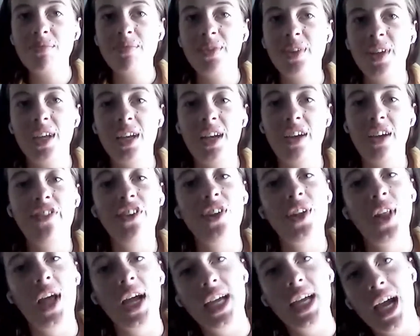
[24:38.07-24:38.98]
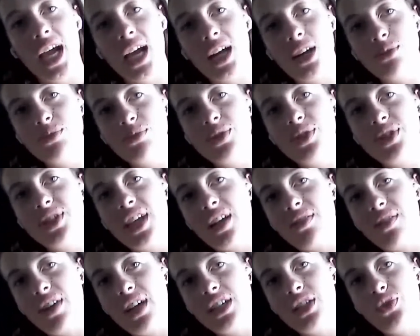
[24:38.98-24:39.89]
and I feel like it helps get a
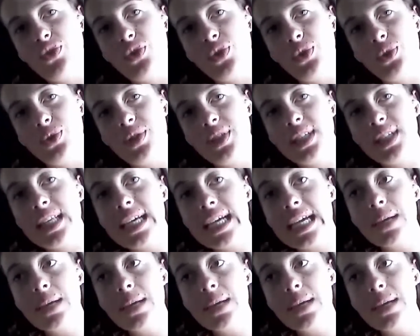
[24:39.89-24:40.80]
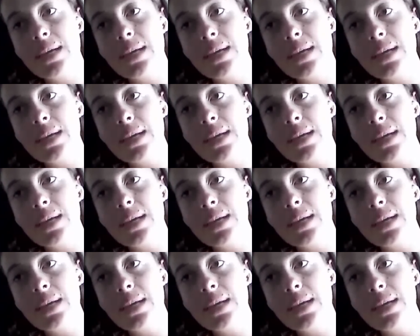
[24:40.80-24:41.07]
restful sleep.